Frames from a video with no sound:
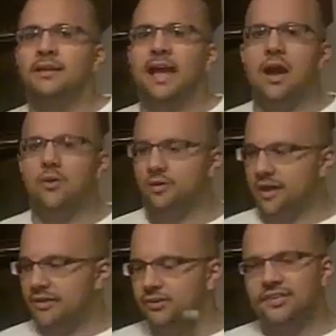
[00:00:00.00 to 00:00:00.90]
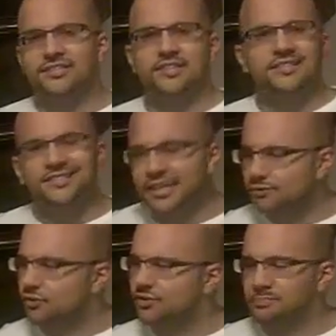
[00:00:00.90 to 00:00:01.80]
Now, as you can see, the
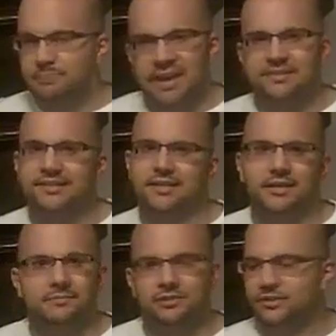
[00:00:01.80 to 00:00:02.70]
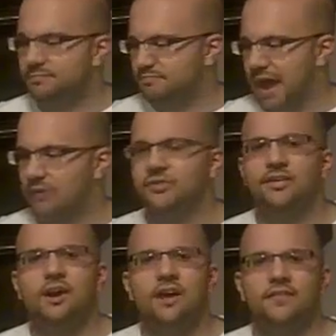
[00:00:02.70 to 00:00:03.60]
sticks are just basically just
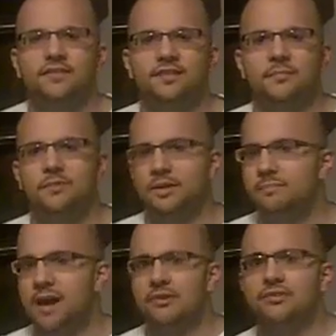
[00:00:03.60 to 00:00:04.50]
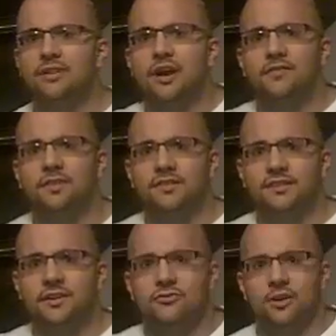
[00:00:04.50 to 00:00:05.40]
bouncing off the cymbal and bouncing off the
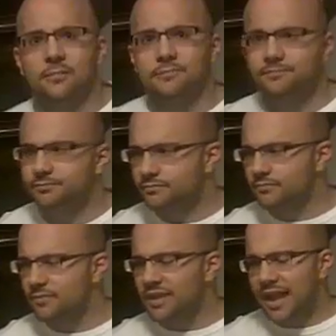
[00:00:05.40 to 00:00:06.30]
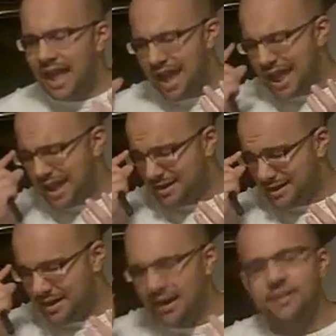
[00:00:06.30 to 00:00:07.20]
snare drum. And
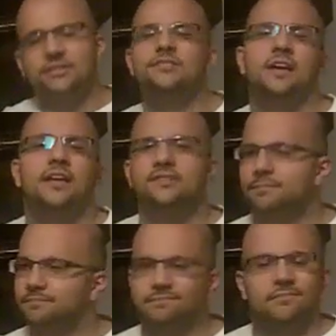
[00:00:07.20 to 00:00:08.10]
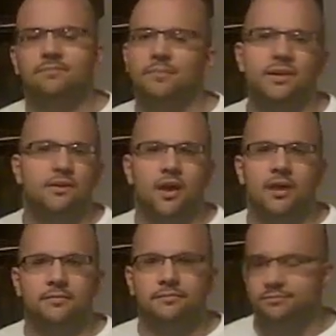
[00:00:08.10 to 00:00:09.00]
it just ends up being
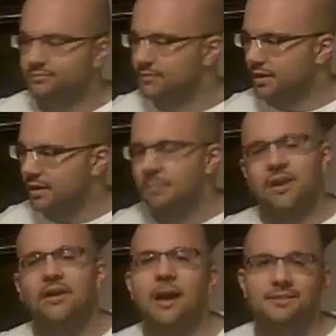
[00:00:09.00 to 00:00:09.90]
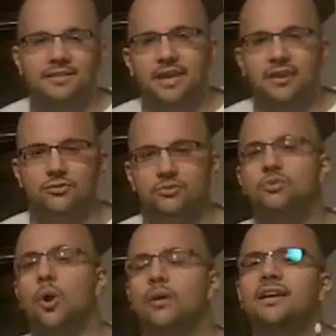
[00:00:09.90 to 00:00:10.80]
a better habit to get into.
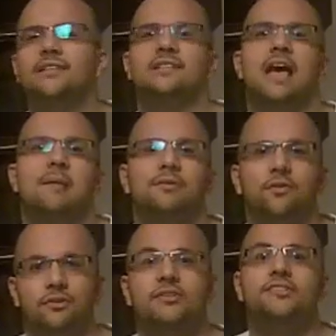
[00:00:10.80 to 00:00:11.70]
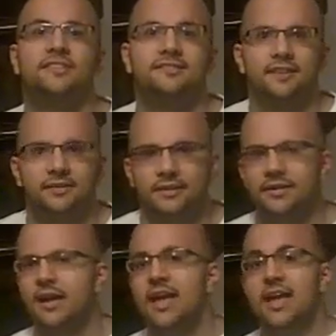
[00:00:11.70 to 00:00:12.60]
Don't get into the habit of holding your sticks tightly.